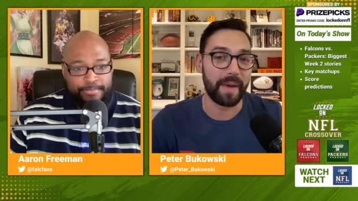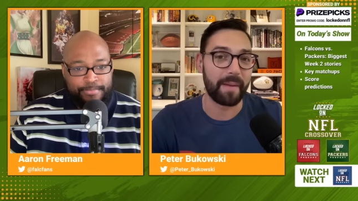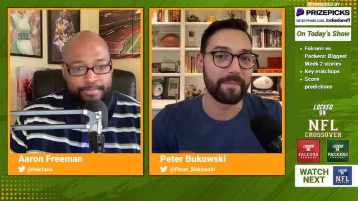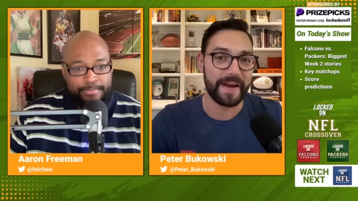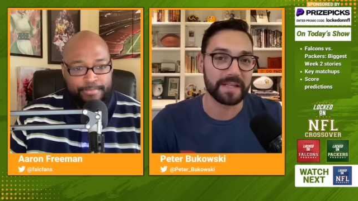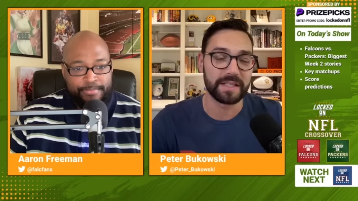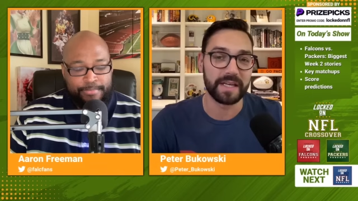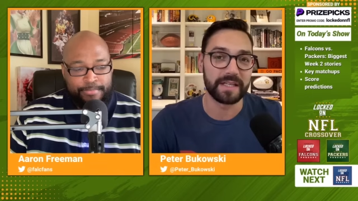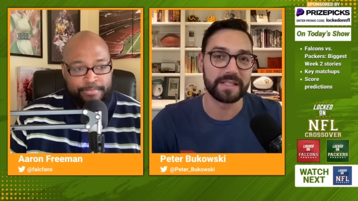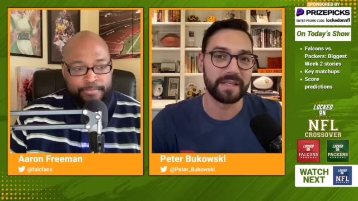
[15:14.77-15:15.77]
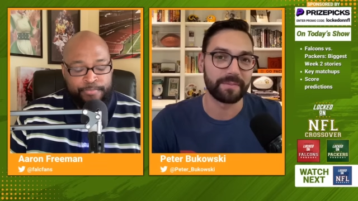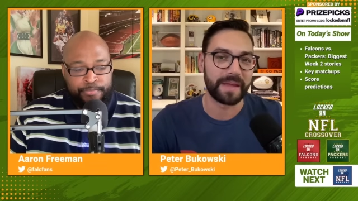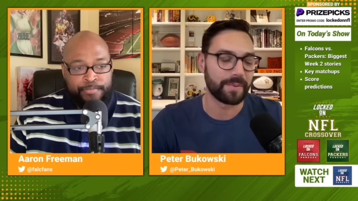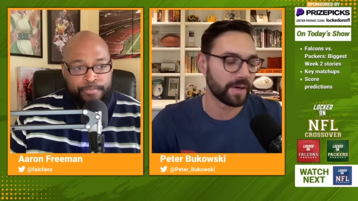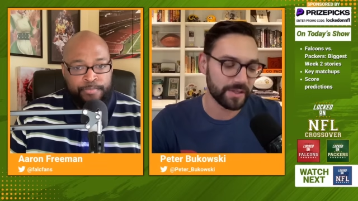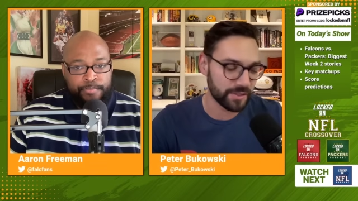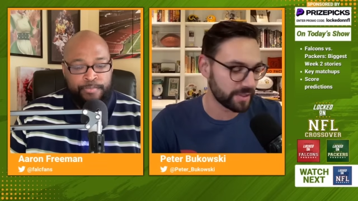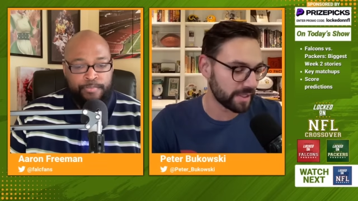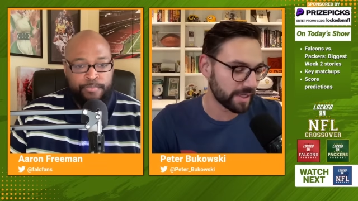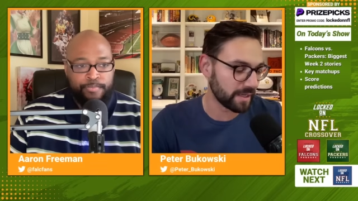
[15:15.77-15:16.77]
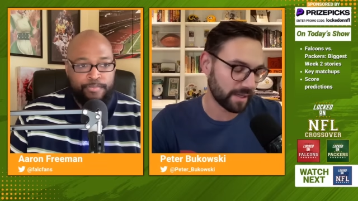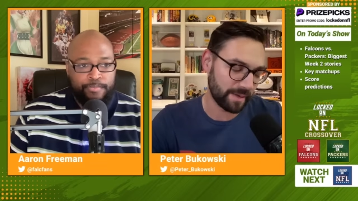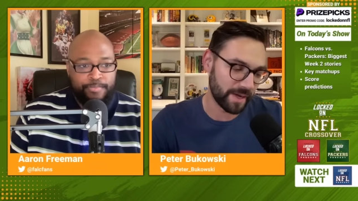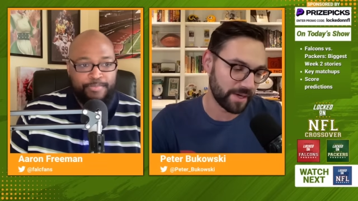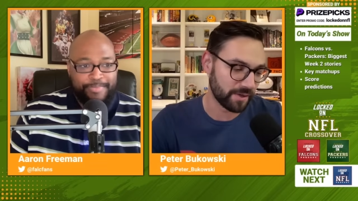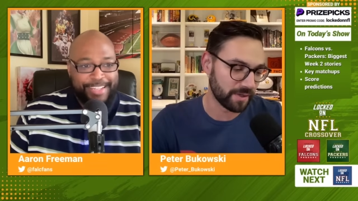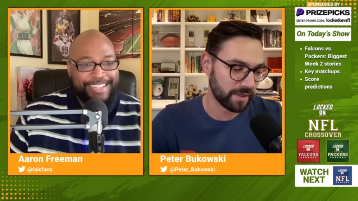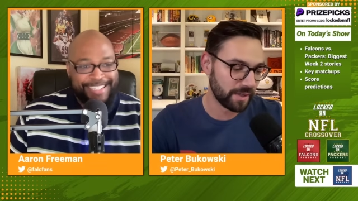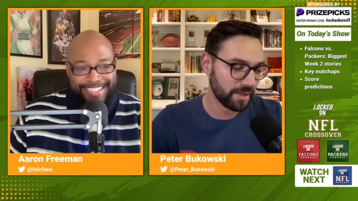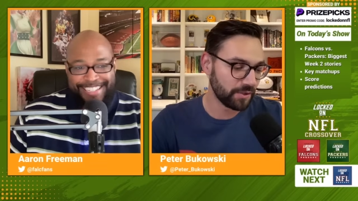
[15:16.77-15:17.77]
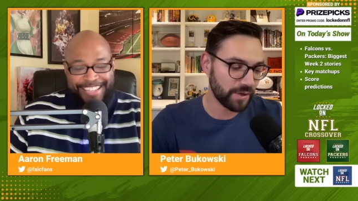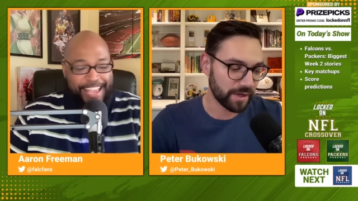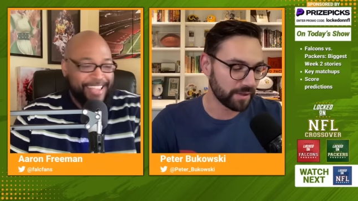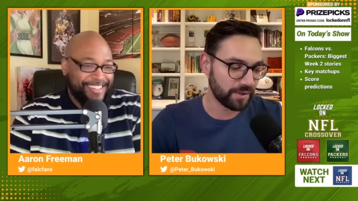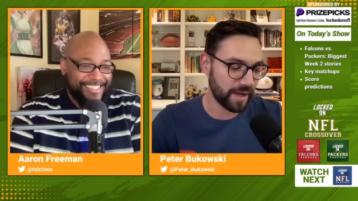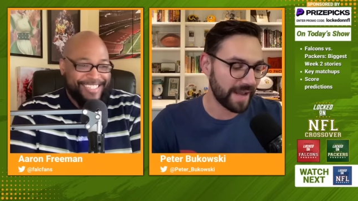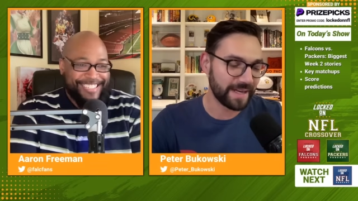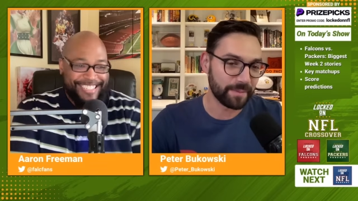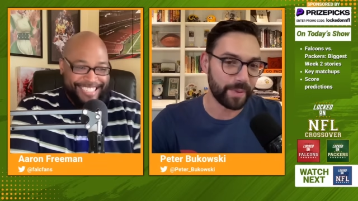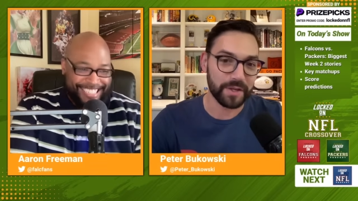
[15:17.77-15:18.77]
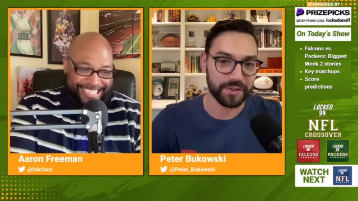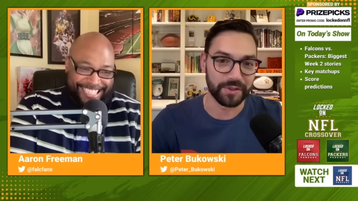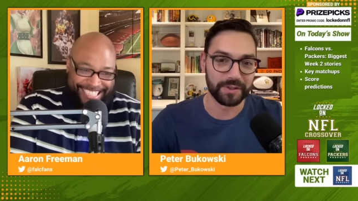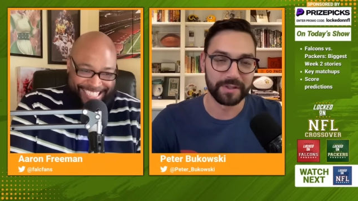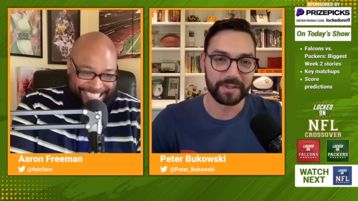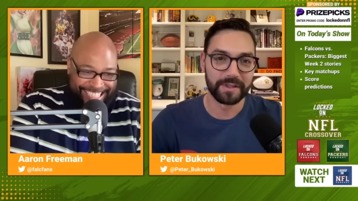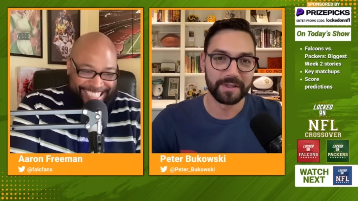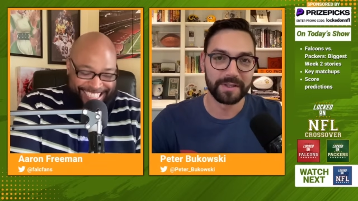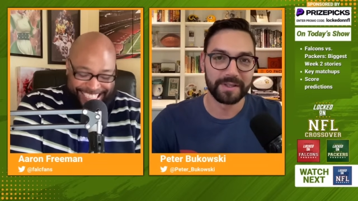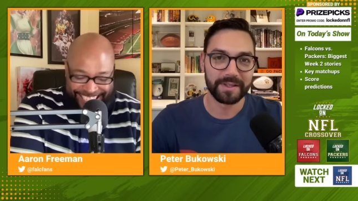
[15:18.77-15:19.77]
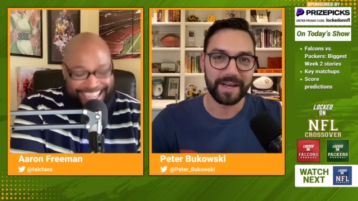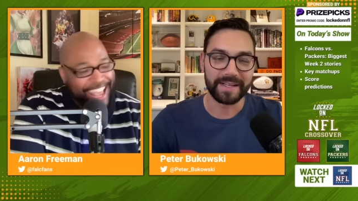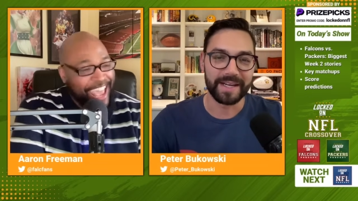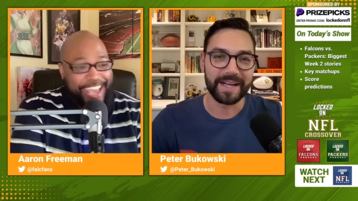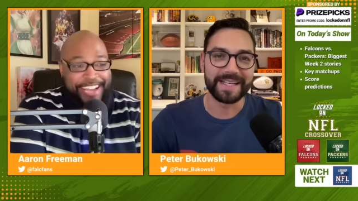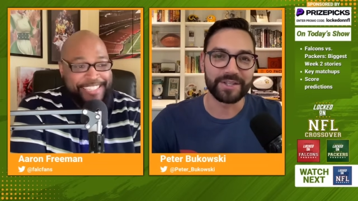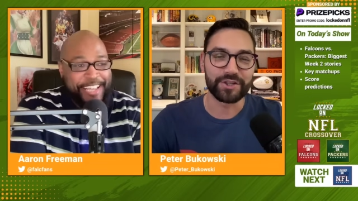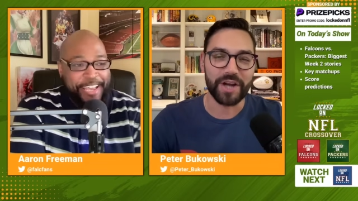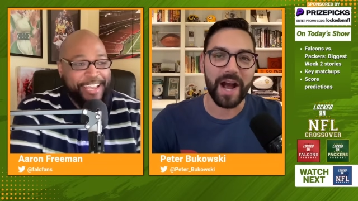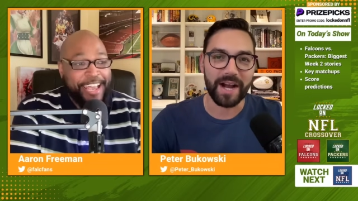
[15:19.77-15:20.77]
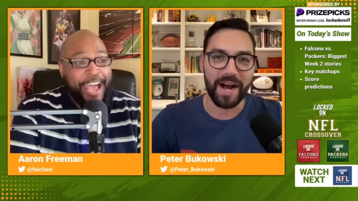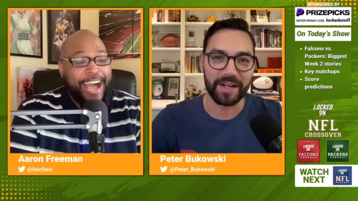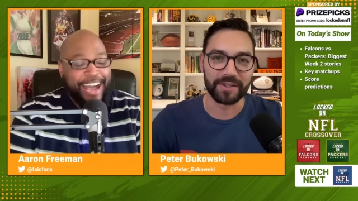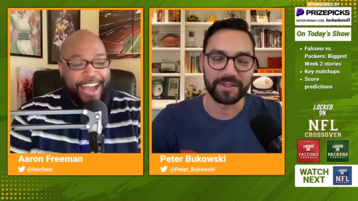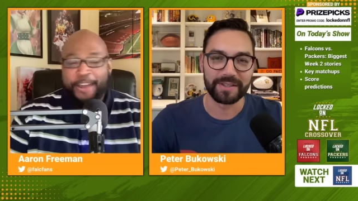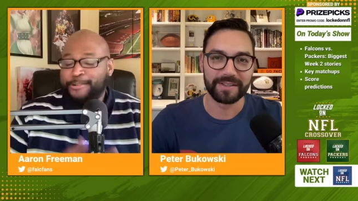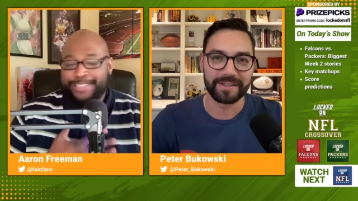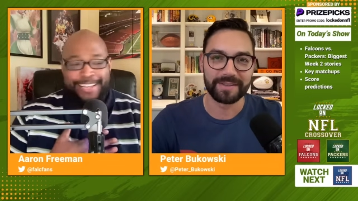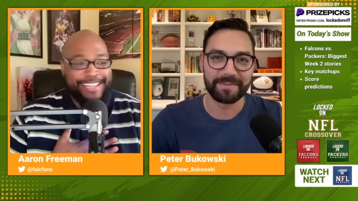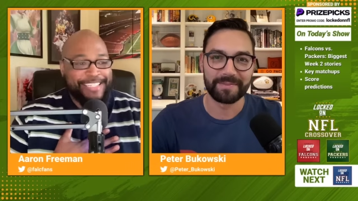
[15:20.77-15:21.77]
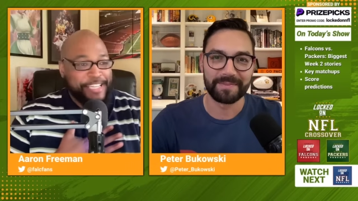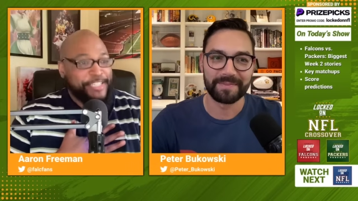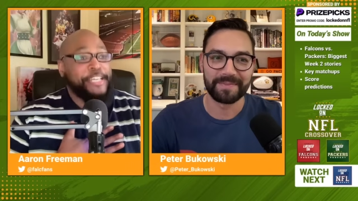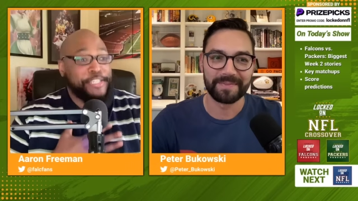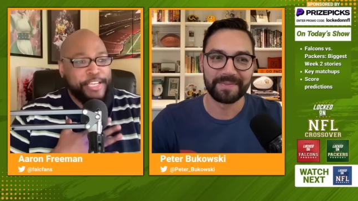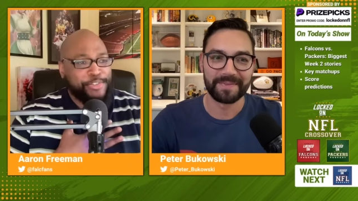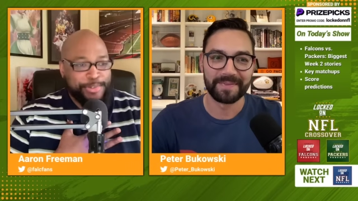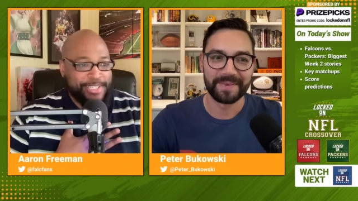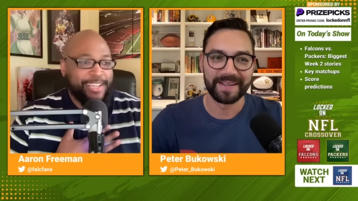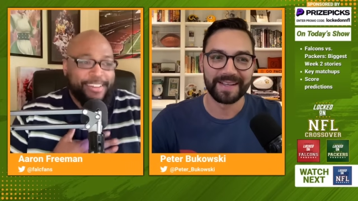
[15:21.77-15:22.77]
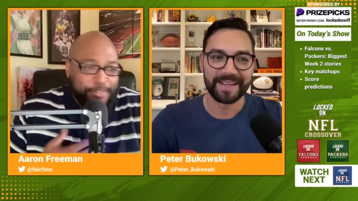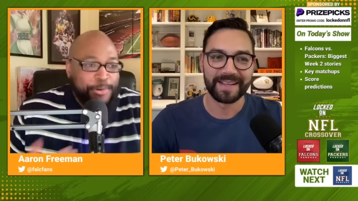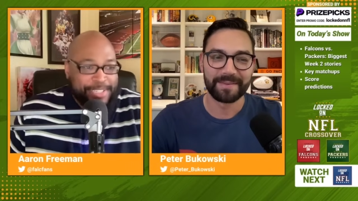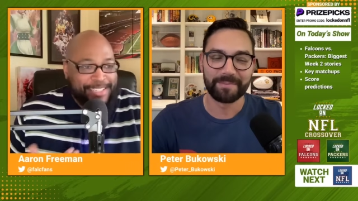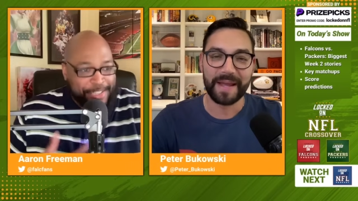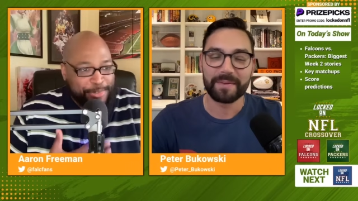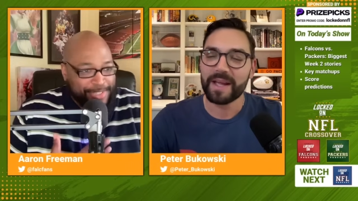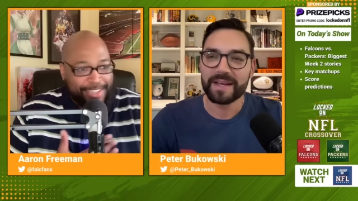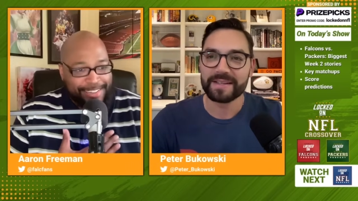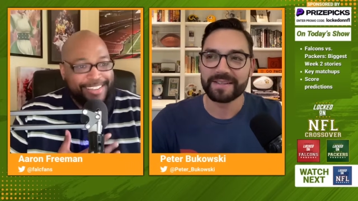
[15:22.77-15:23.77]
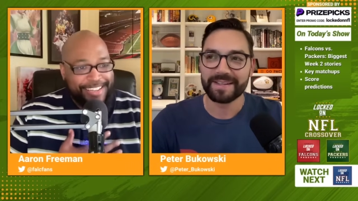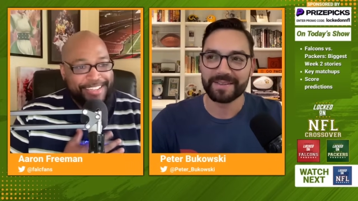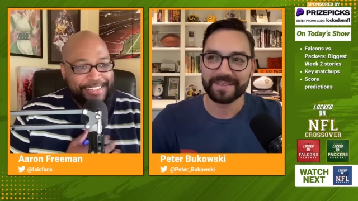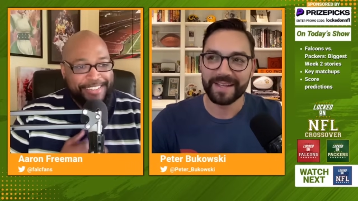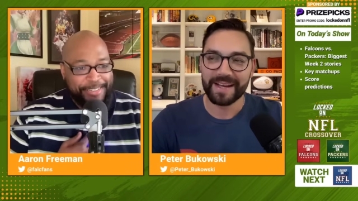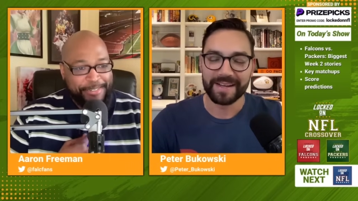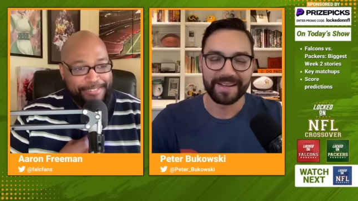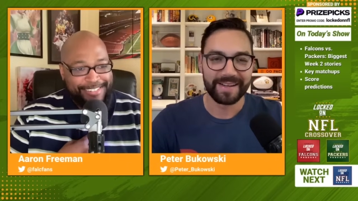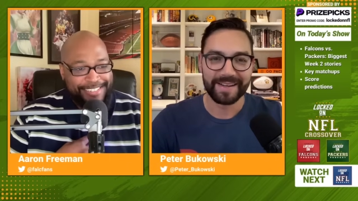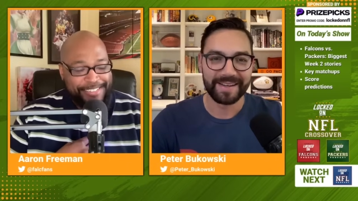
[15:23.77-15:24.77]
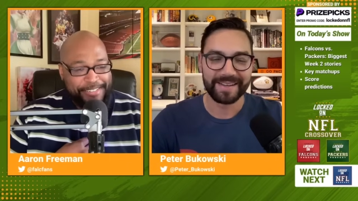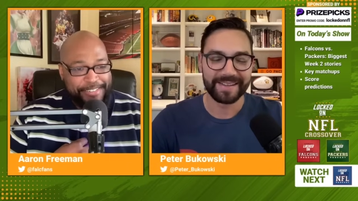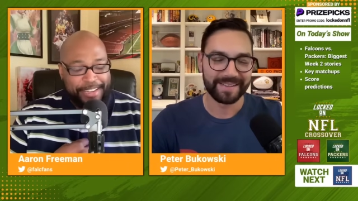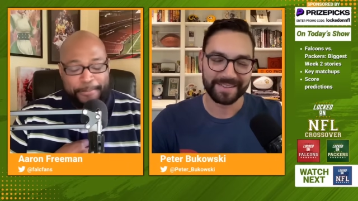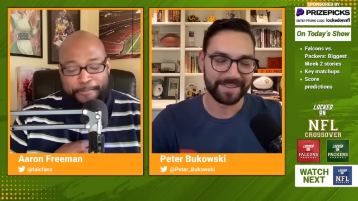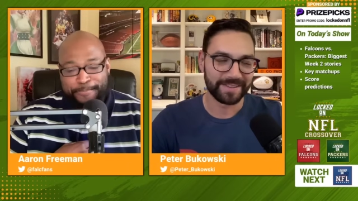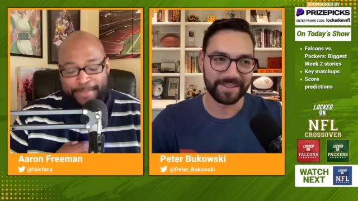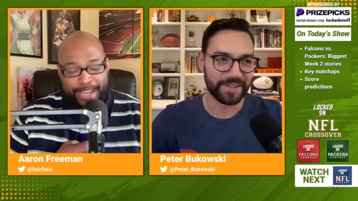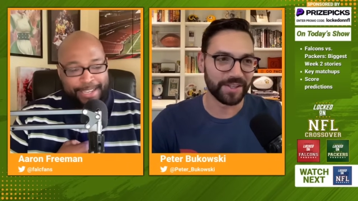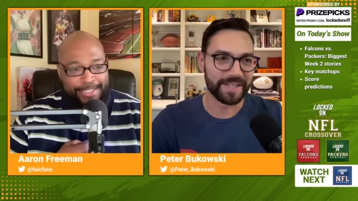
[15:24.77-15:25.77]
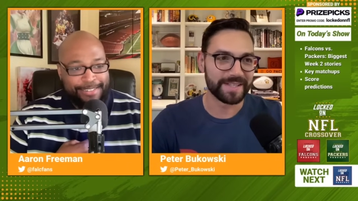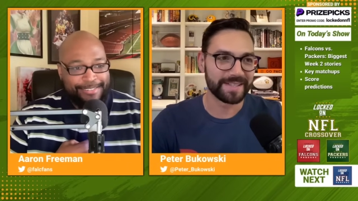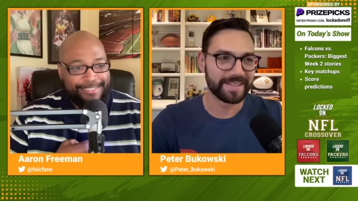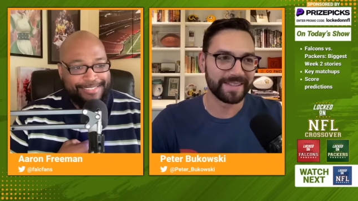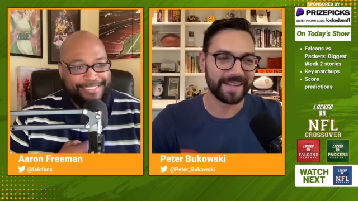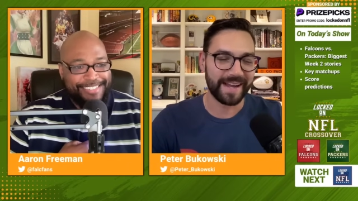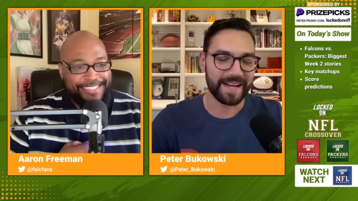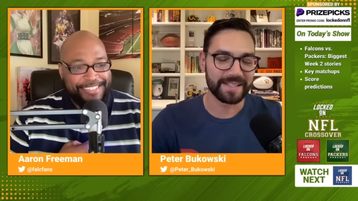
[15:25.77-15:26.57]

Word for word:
Speaker 1: I'm fascinated to see from that part. I just did it again. Come on, Aaron. You got to you got I need a buzzer. I need, I need a say, shot
Speaker 2: collar. I always say it's it's interesting. Of course it's interesting. Yeah.
Speaker 1: Yeah. Yeah. yeah. Goodness. I, I got to